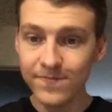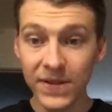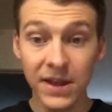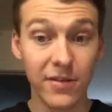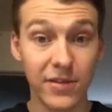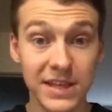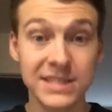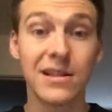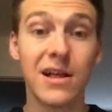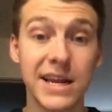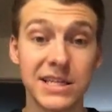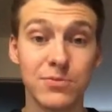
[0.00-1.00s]
This
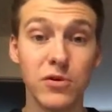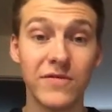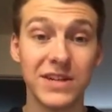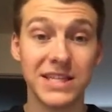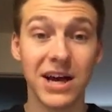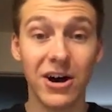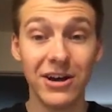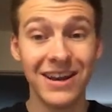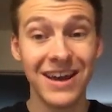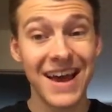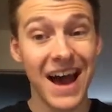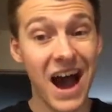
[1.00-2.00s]
line has moved a ton.
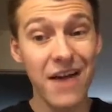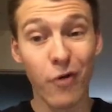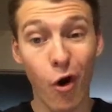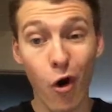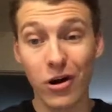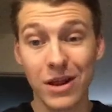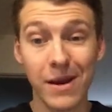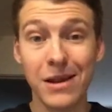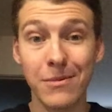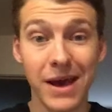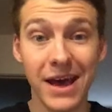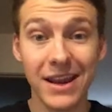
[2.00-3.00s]
I've already made a
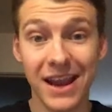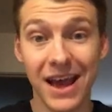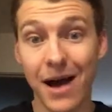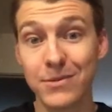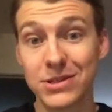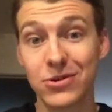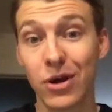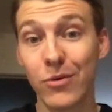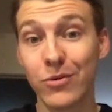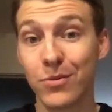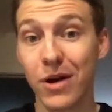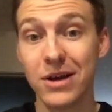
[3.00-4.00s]
bet. I'm going to still go with
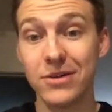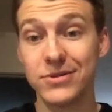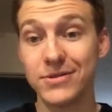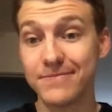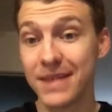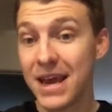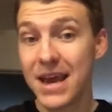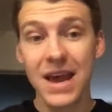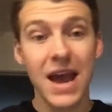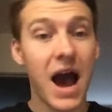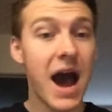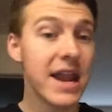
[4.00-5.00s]
the Browns.
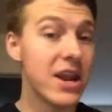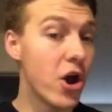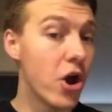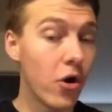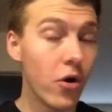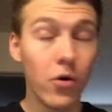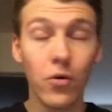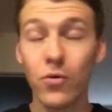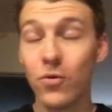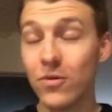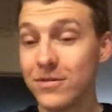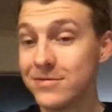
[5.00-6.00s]
I
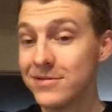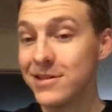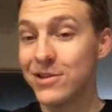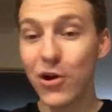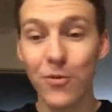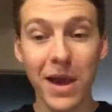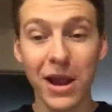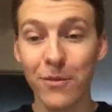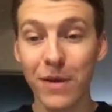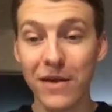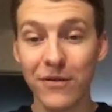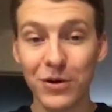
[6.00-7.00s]
know no Baker
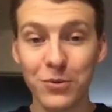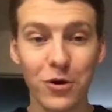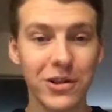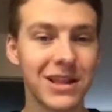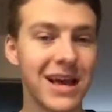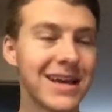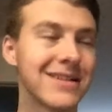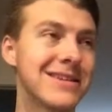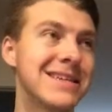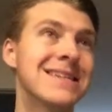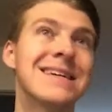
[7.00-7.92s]
Mayfield more than likely,